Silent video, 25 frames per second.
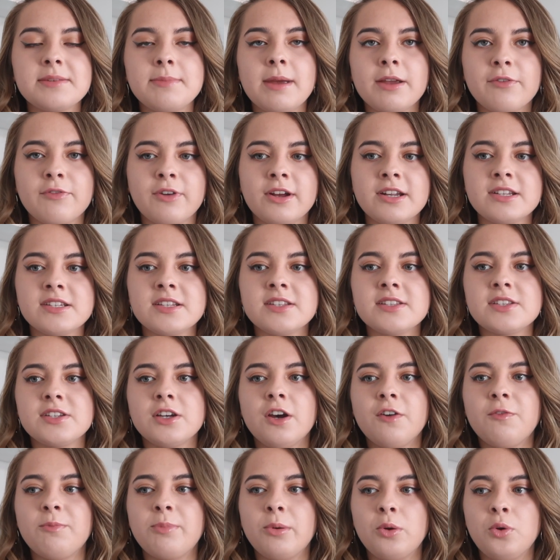to make friends and
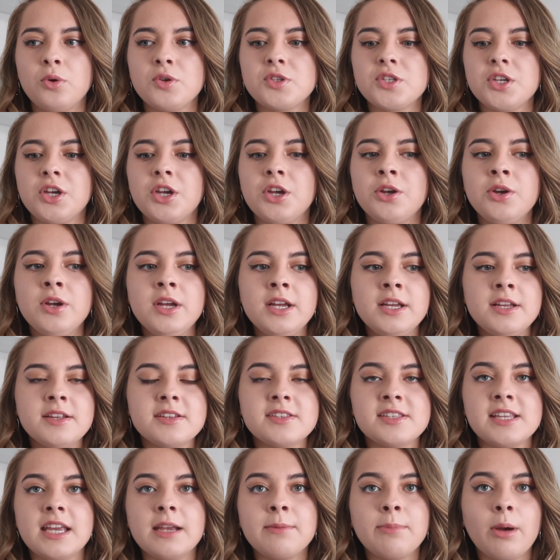stuff, but also
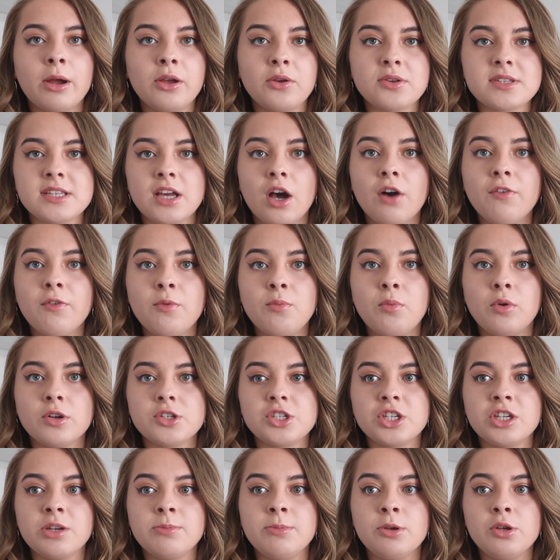sitting by yourself and
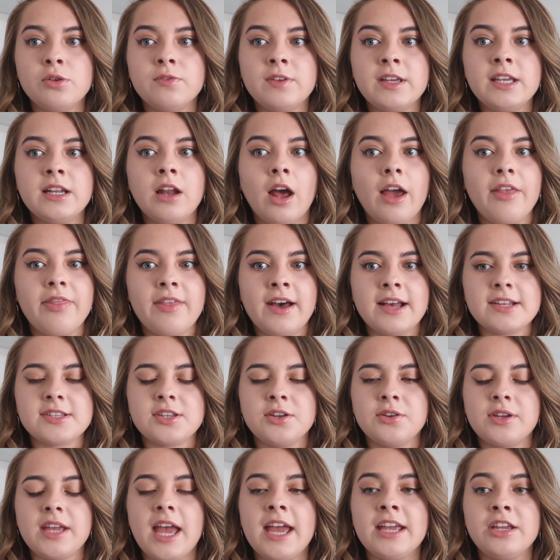watching a movie, like, that's
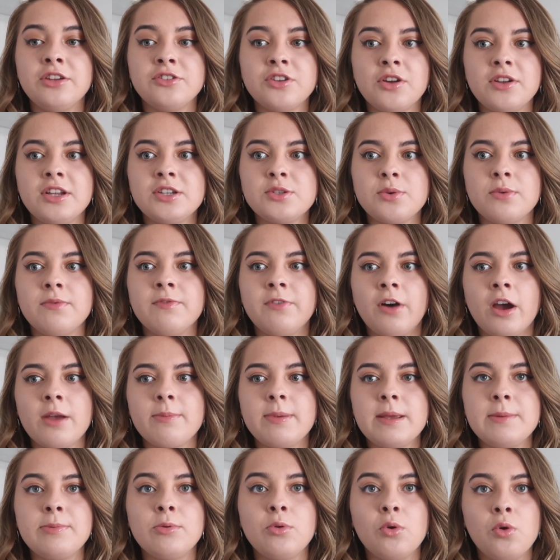okay. You don't need to invite
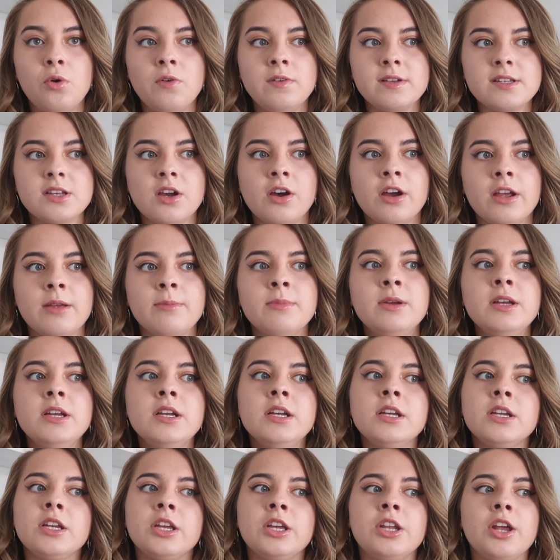people all the time.
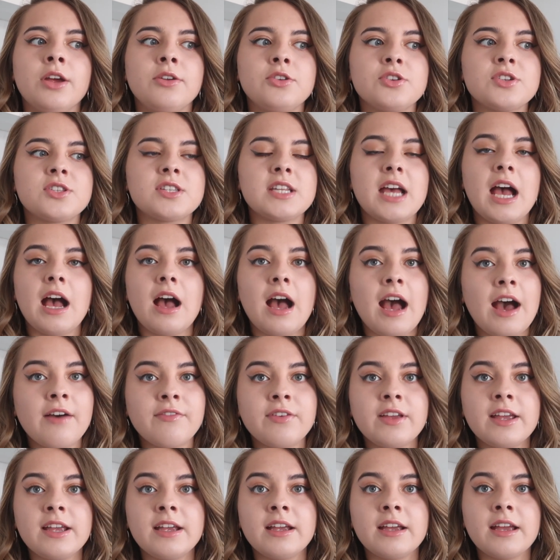You know, just
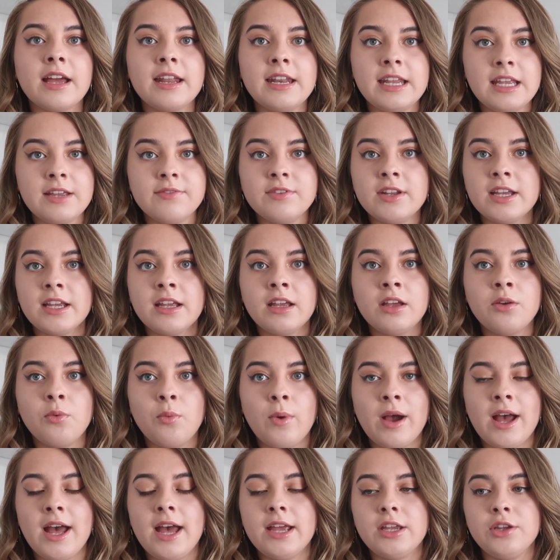having an evening
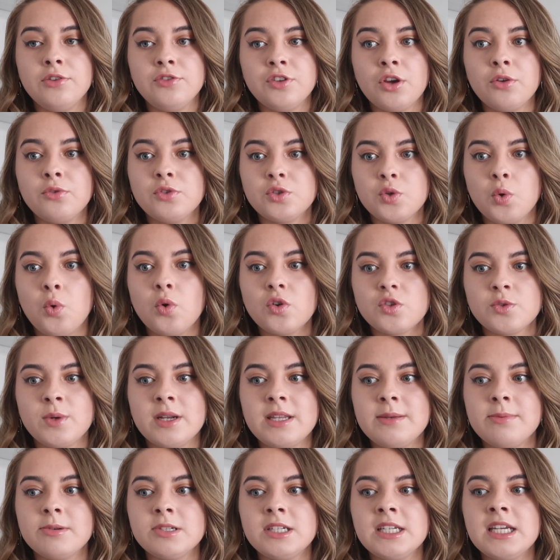where you don't talk to
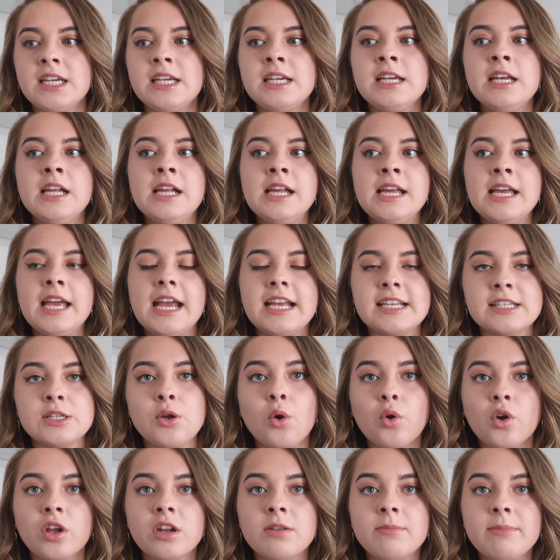anybody is
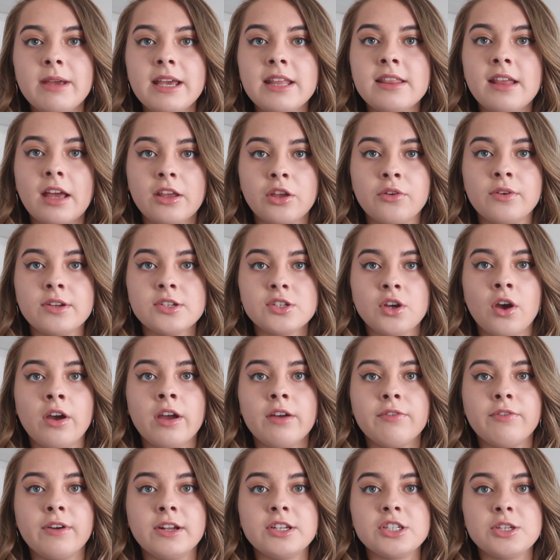not going to mean that your
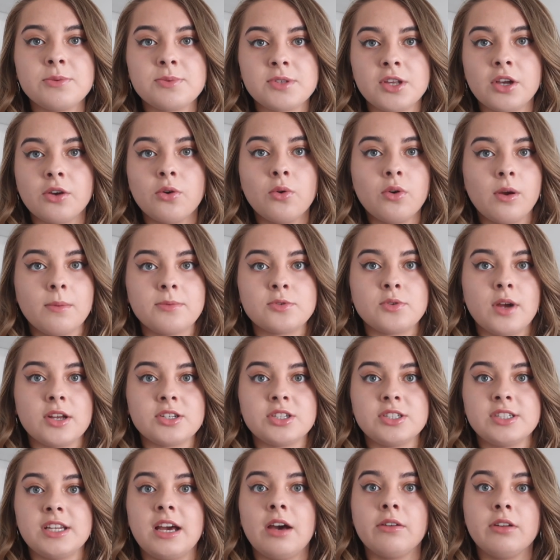entire friendship circle comes
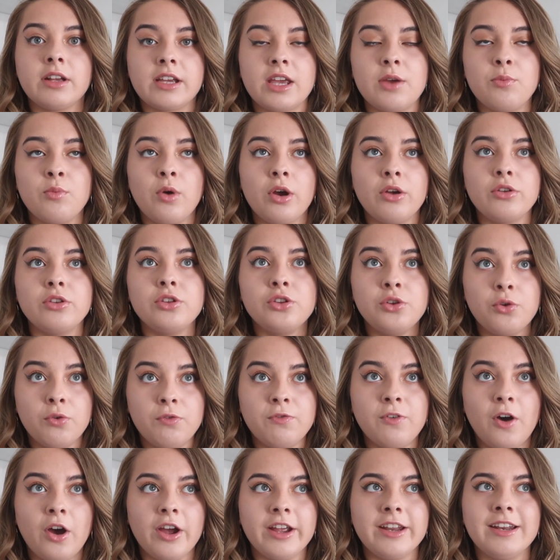crashing down. Like, it won't. You're
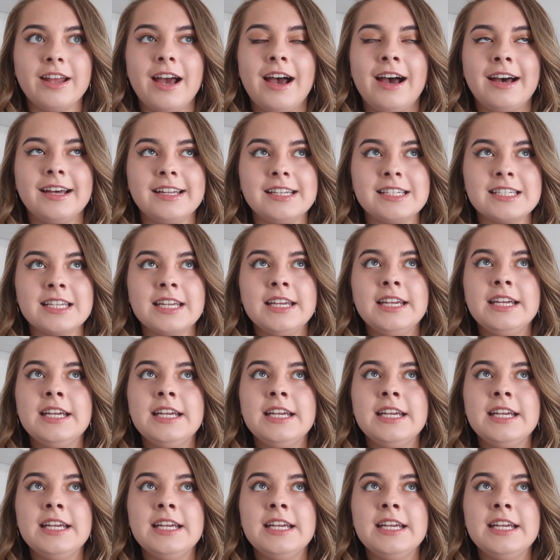fine. And